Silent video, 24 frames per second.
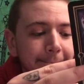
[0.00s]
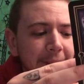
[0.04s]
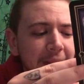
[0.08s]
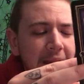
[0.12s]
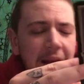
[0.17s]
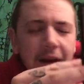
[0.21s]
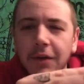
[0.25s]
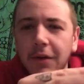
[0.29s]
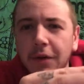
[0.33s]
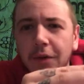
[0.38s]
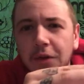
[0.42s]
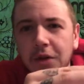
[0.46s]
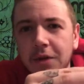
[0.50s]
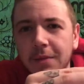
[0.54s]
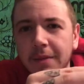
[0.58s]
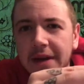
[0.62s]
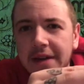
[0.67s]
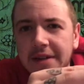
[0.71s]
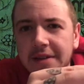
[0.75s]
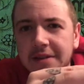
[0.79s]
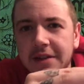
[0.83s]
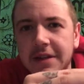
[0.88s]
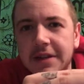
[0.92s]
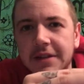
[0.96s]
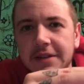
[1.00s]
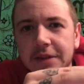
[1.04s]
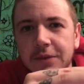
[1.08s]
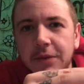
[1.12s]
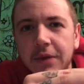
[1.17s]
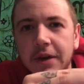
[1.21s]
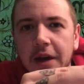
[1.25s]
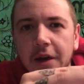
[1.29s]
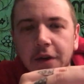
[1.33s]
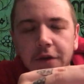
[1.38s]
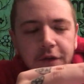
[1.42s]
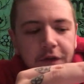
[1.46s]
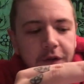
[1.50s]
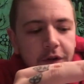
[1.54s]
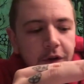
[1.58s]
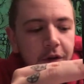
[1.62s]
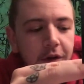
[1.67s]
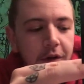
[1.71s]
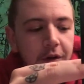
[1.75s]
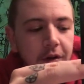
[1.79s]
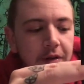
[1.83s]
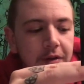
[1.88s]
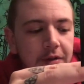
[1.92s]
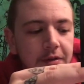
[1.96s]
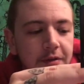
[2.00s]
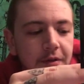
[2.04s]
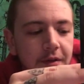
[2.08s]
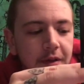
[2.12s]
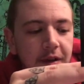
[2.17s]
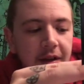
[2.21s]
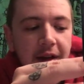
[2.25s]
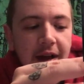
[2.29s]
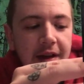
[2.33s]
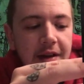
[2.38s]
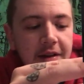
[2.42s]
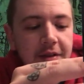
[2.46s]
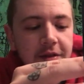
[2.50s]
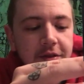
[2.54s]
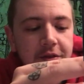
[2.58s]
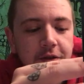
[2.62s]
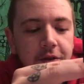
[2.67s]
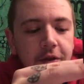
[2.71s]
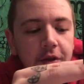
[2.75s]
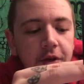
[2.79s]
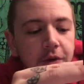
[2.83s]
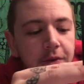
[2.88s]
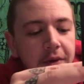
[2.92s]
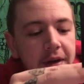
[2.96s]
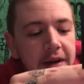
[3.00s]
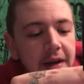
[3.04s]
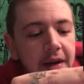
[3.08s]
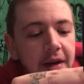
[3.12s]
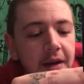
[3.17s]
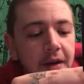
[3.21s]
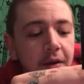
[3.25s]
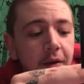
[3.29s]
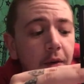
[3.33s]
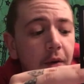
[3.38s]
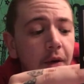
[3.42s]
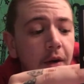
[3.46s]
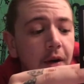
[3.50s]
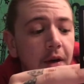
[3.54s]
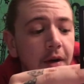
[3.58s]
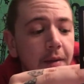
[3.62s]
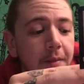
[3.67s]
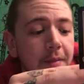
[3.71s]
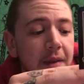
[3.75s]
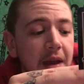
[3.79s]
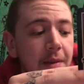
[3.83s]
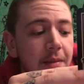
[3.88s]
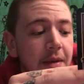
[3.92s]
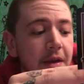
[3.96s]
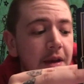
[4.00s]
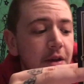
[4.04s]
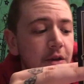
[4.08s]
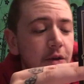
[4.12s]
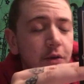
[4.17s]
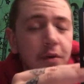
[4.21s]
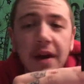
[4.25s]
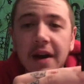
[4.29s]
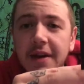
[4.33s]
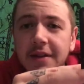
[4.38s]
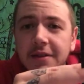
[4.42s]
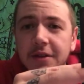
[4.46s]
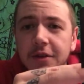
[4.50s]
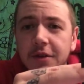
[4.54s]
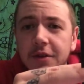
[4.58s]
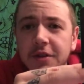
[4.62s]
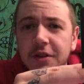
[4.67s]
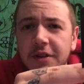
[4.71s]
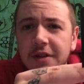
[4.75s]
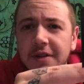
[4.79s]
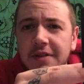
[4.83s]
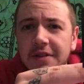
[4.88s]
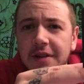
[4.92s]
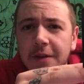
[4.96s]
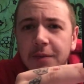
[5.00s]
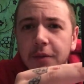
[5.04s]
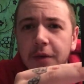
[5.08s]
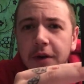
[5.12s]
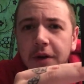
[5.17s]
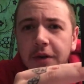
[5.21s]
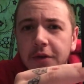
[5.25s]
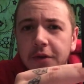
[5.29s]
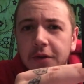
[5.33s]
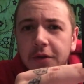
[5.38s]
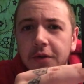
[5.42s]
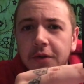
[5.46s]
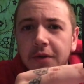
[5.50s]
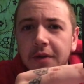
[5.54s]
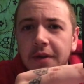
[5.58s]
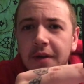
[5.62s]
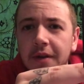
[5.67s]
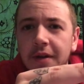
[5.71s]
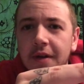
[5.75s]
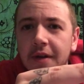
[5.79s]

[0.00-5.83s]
I don't know, you might seek someone out for guidance or a reading, or maybe you guys are just someone who